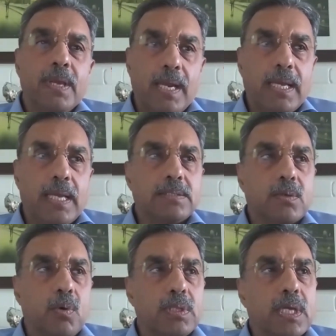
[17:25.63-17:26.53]
And as
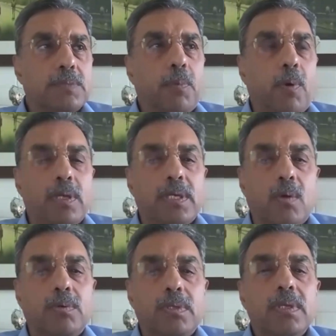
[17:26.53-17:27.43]
Rohit has pointed
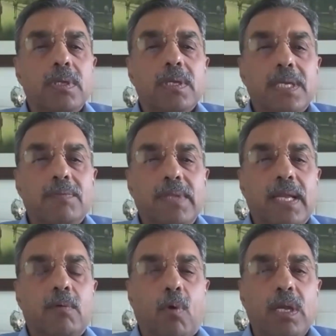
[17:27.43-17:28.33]
out, if
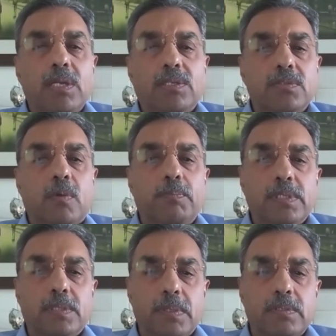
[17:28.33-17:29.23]
there are violations of
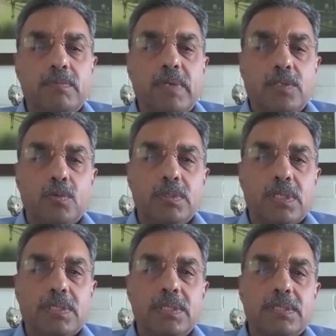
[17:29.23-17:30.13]
principles of natural
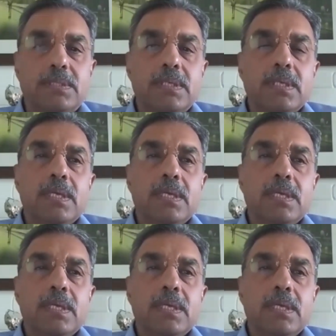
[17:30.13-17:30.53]
justice,